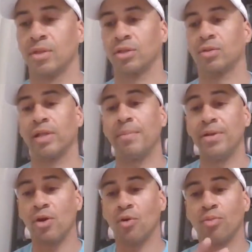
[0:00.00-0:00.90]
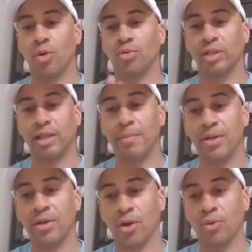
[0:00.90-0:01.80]
So let me know, bro. Let
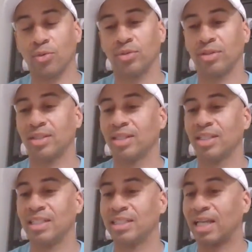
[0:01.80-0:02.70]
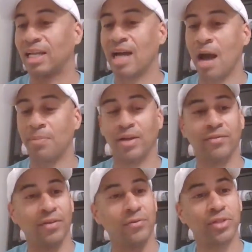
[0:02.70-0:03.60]
me know. Say cop.
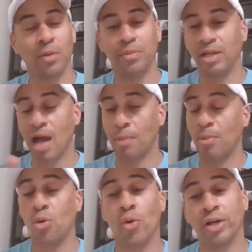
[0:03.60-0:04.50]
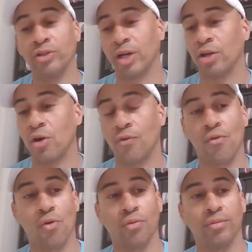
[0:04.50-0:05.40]
If you tell me to cop, I'm going to go ahead and try to go
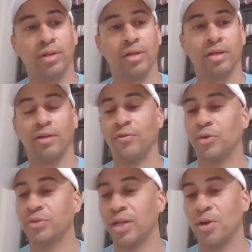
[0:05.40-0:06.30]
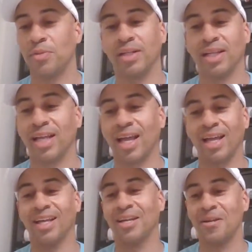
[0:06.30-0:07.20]
for them. If you don't tell me, then,
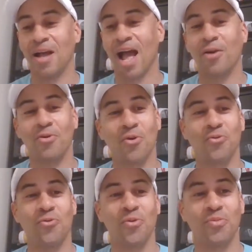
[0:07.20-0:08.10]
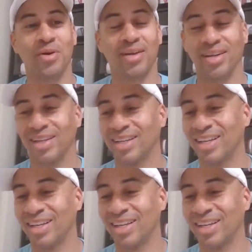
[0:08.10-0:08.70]
hey, I ain't going to go for them, but...